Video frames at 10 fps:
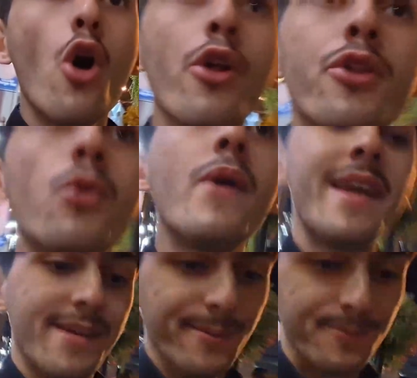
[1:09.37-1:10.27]
on the
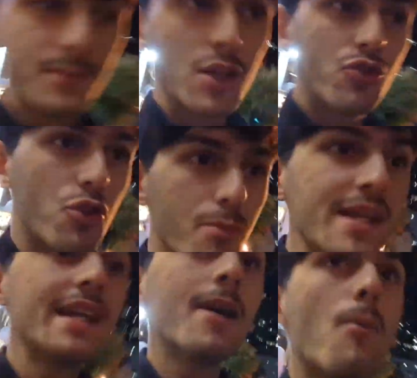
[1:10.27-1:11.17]
way to
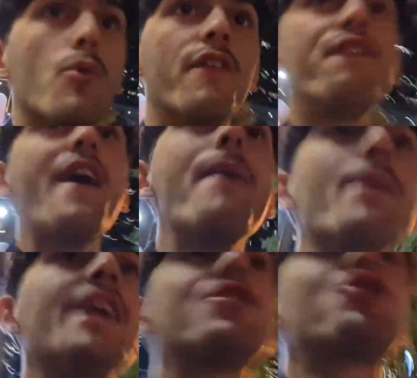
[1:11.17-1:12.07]
meeting up with Fatman